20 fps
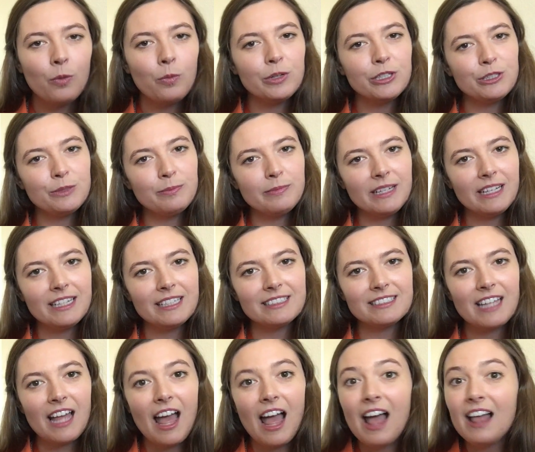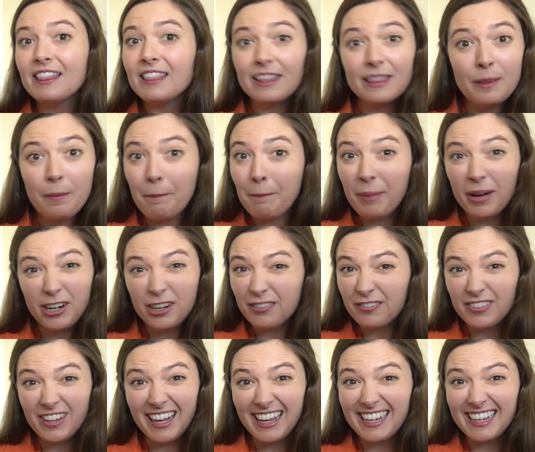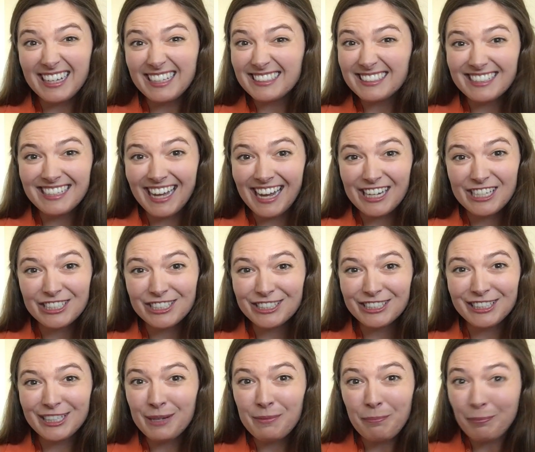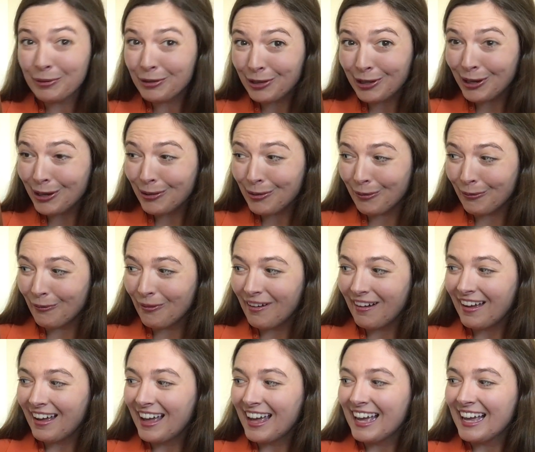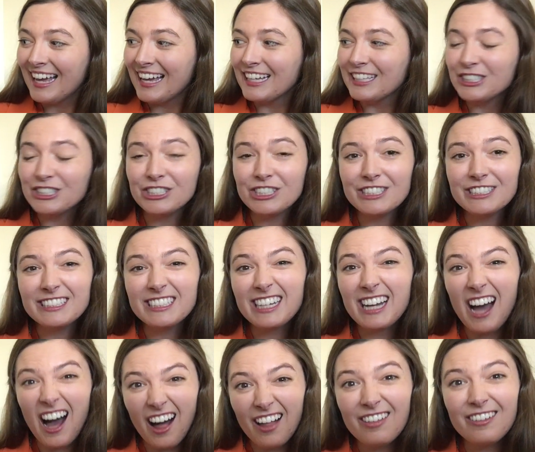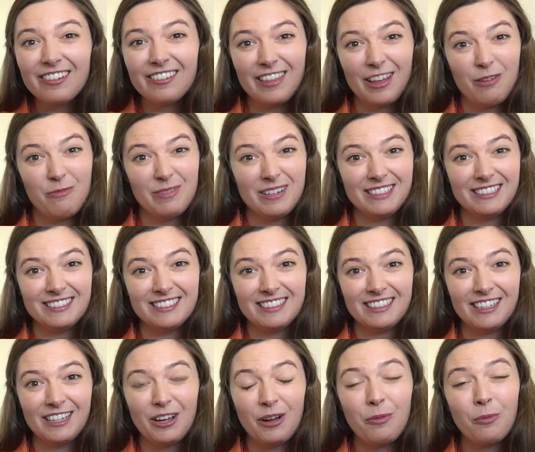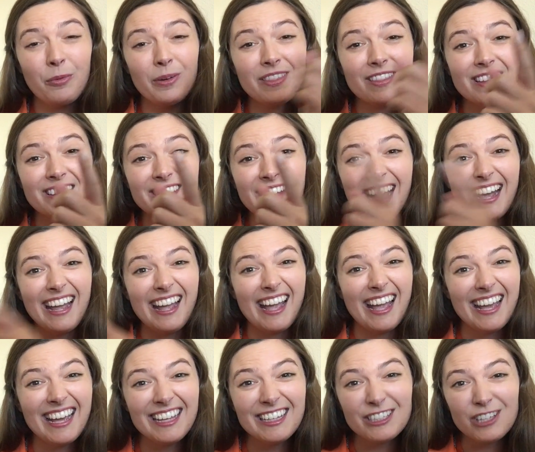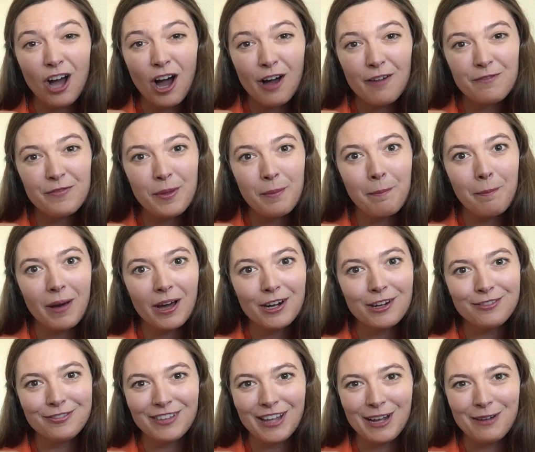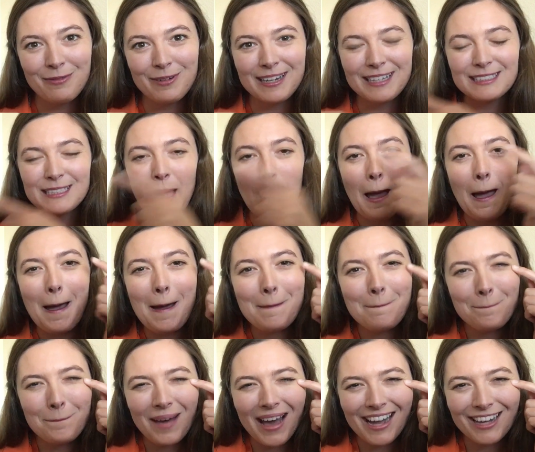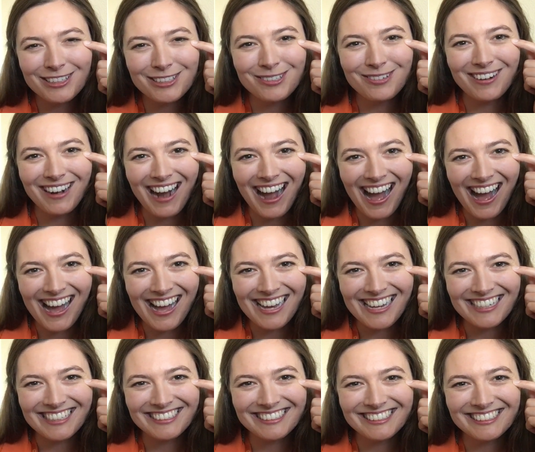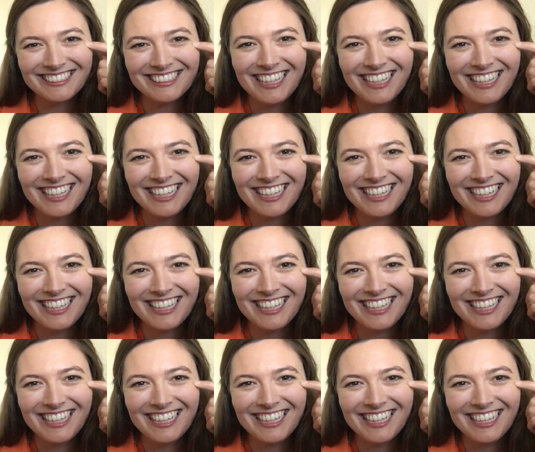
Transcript: which means that the butterfly isn't actually blue. It's just the color that we see when the light hits off the butterfly wings back to our eyes.